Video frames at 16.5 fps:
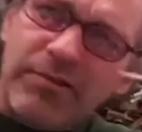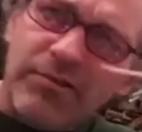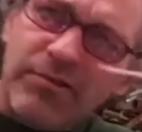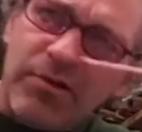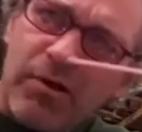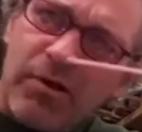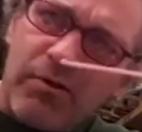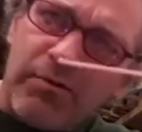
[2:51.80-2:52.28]

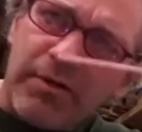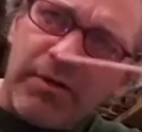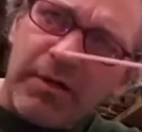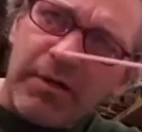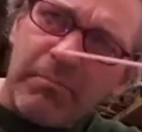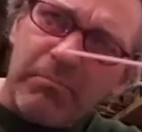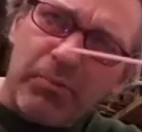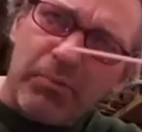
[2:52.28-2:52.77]
threads
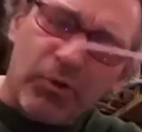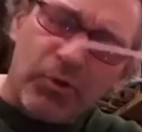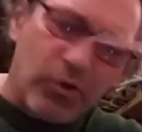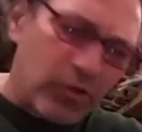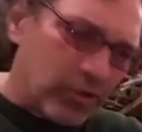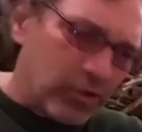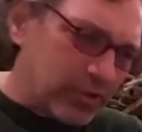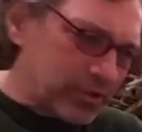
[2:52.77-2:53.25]
already
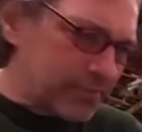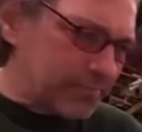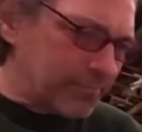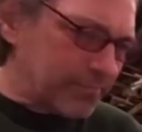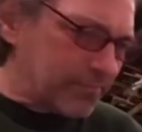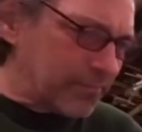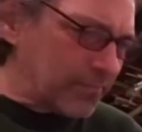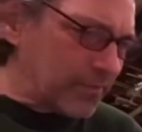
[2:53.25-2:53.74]
pulled,
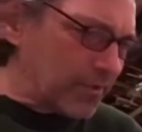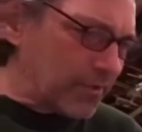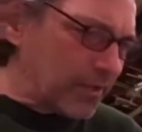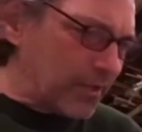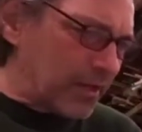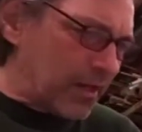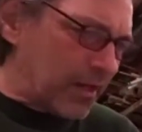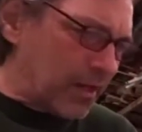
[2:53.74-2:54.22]

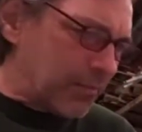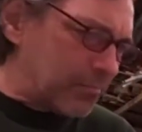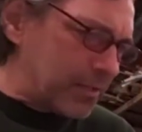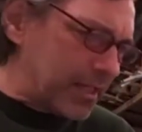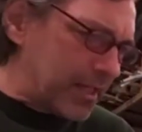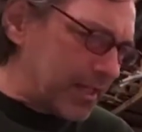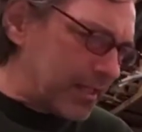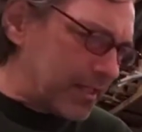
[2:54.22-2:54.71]
uh,
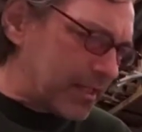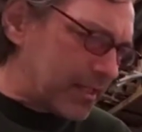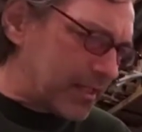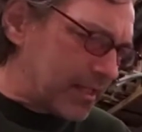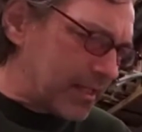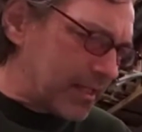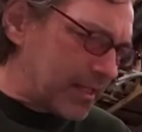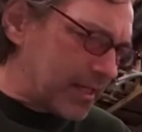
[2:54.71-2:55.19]
pink
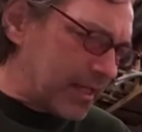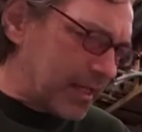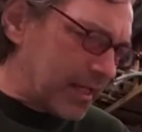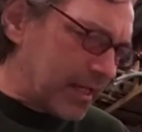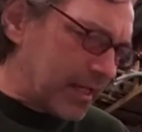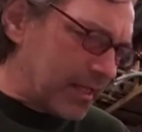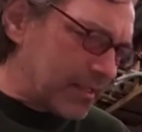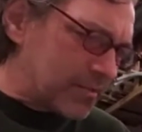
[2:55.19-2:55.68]

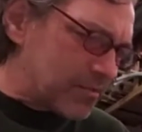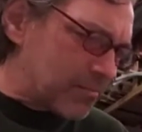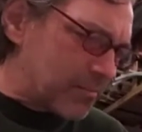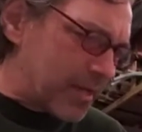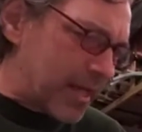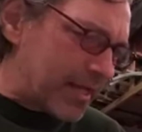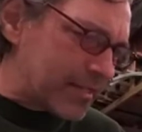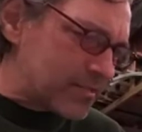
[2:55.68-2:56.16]
and some
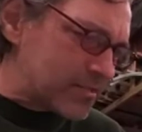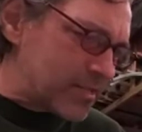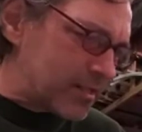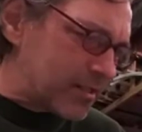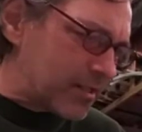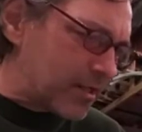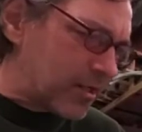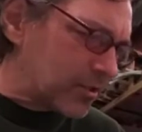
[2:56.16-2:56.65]
accent
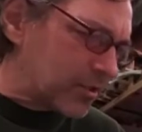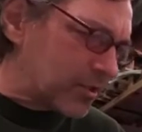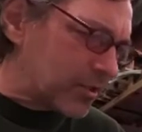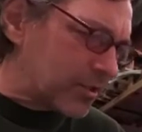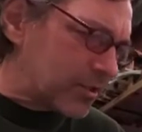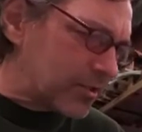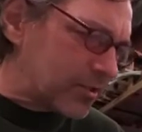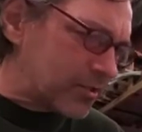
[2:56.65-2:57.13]

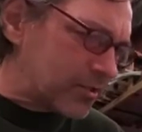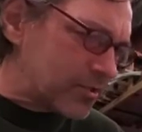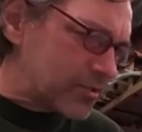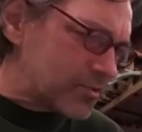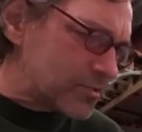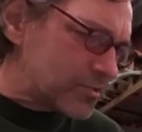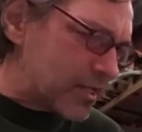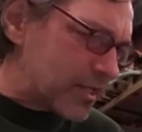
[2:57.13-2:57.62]

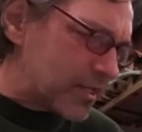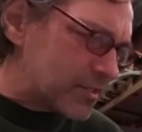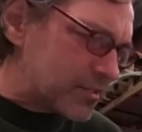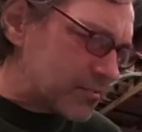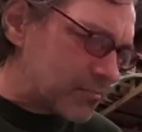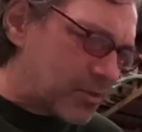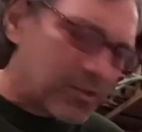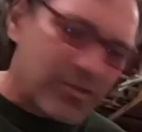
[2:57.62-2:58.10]
colors and
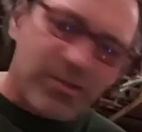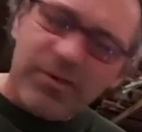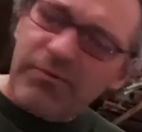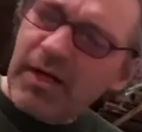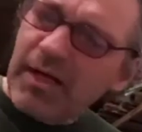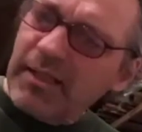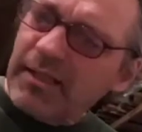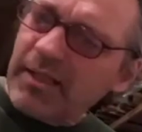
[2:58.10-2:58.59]
some other
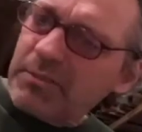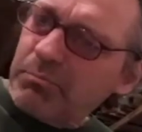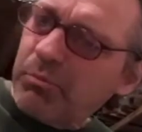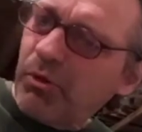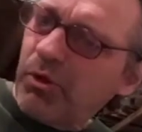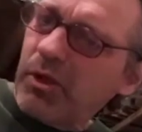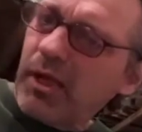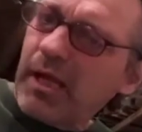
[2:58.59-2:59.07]
stuff. Let's
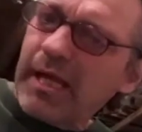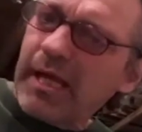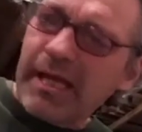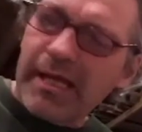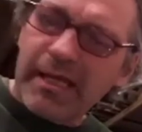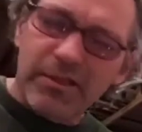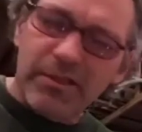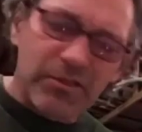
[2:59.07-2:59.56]
pull
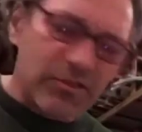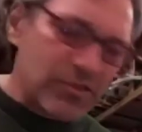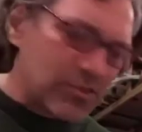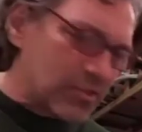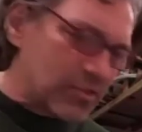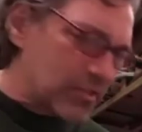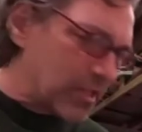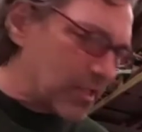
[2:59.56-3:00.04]
a,
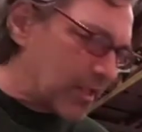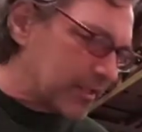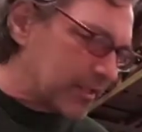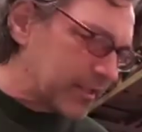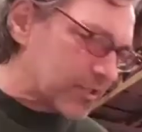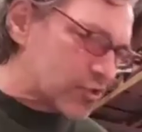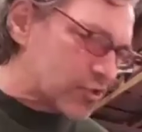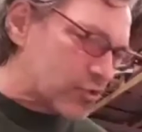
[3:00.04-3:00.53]
a little
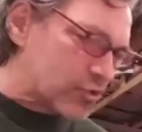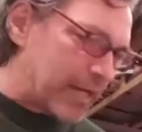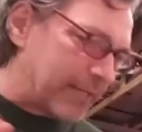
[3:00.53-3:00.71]
string